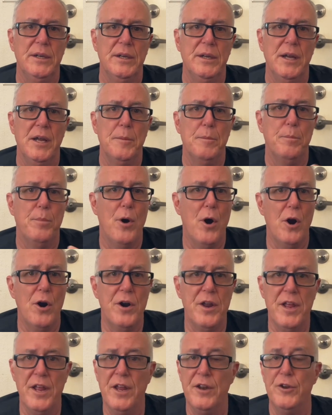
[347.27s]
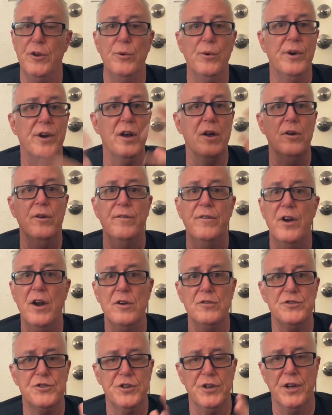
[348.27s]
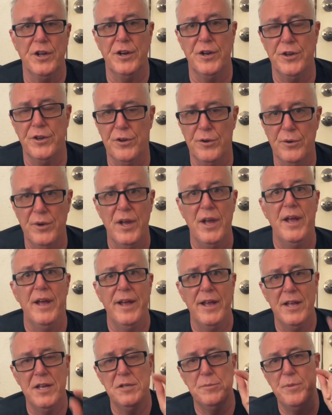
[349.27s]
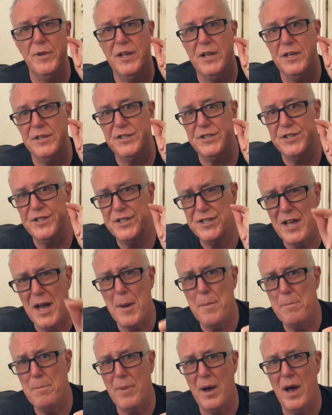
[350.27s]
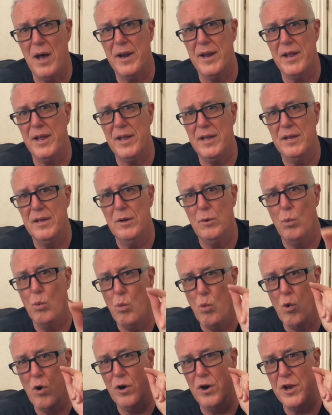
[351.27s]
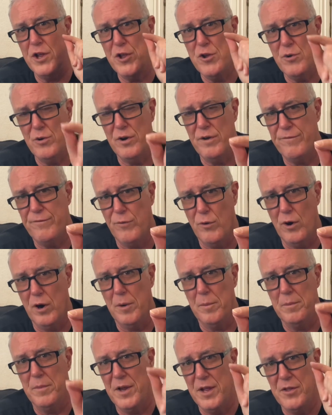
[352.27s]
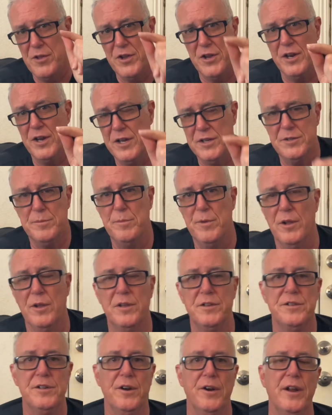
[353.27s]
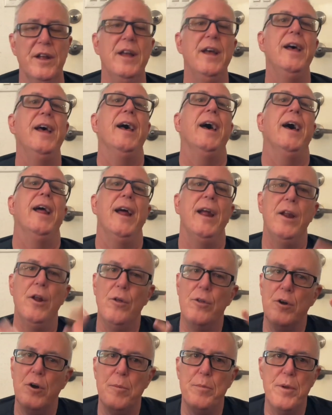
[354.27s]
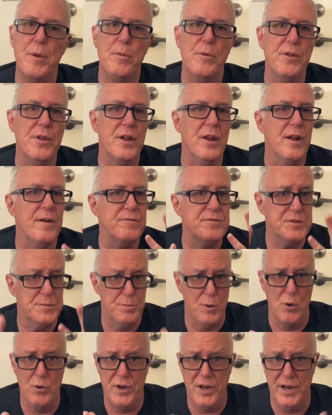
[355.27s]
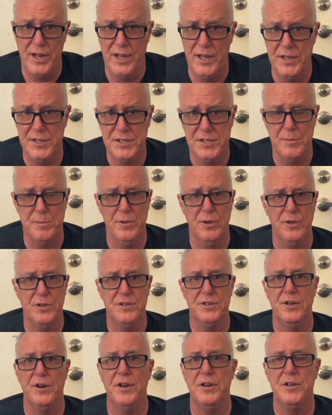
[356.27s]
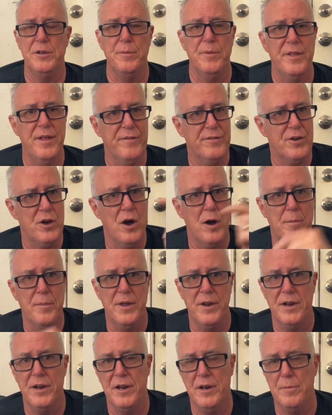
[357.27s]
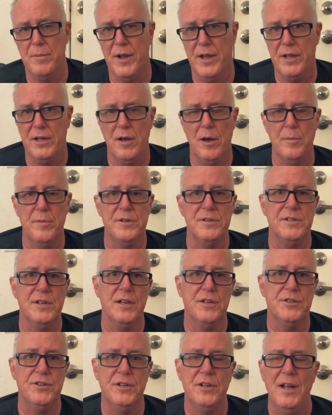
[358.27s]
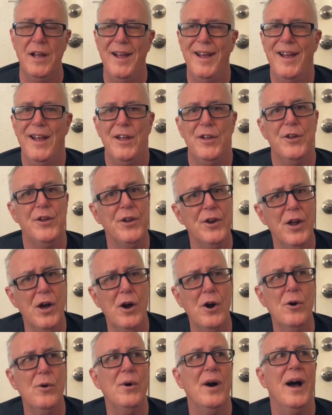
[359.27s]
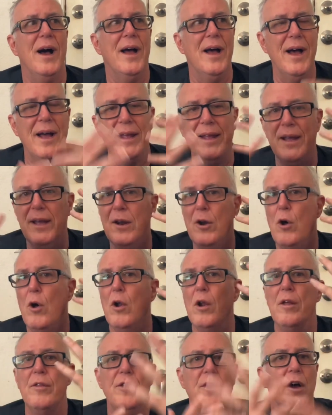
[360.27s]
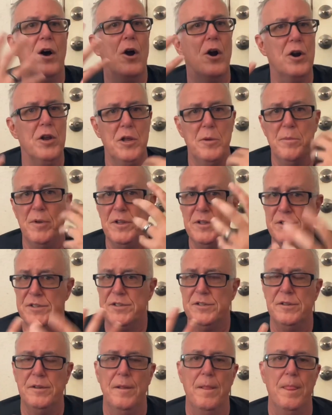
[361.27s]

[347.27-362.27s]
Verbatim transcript: and party and do whatever else you're going to do is because somebody wore a uniform in the U.S. military. And I know there are people that have spoken against the military to me. They've commented in my comment section. You know, I, I get all of the arguments.